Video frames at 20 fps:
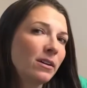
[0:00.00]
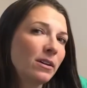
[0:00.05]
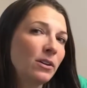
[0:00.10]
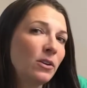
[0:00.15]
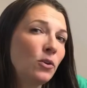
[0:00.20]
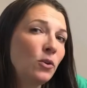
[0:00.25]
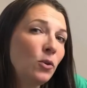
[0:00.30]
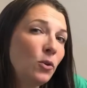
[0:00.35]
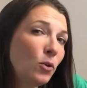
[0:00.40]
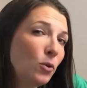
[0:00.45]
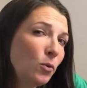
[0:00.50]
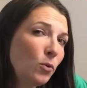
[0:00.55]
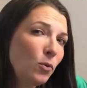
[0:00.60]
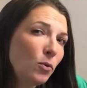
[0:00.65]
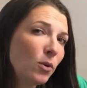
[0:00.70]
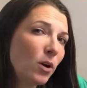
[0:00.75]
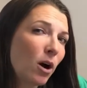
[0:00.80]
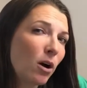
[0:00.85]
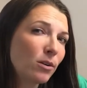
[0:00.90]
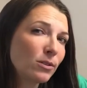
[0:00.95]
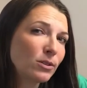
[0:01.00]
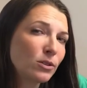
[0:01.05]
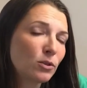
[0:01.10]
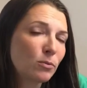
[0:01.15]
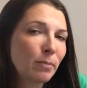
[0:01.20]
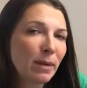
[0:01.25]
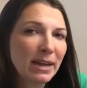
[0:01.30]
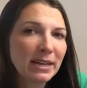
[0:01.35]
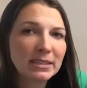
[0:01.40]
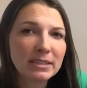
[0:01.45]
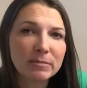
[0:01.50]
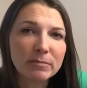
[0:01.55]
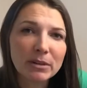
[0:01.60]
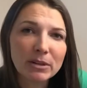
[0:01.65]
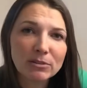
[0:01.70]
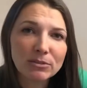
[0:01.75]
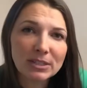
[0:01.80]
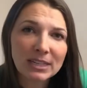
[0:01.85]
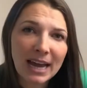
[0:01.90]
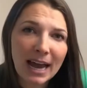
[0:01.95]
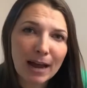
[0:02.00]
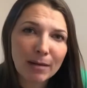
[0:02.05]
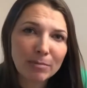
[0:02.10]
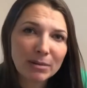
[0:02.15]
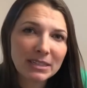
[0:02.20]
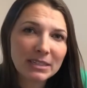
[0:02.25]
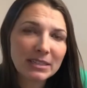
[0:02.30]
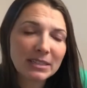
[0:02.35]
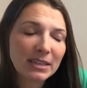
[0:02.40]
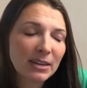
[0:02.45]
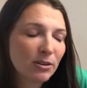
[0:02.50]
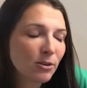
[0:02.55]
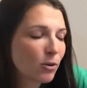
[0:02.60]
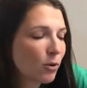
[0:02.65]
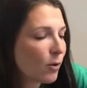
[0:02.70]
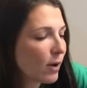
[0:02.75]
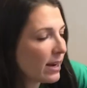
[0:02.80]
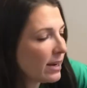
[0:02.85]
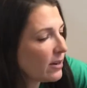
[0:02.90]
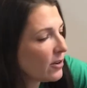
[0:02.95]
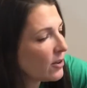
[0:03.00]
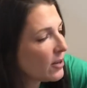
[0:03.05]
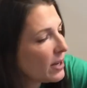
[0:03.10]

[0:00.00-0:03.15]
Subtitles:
Noon also makes some little tablets that are quite good.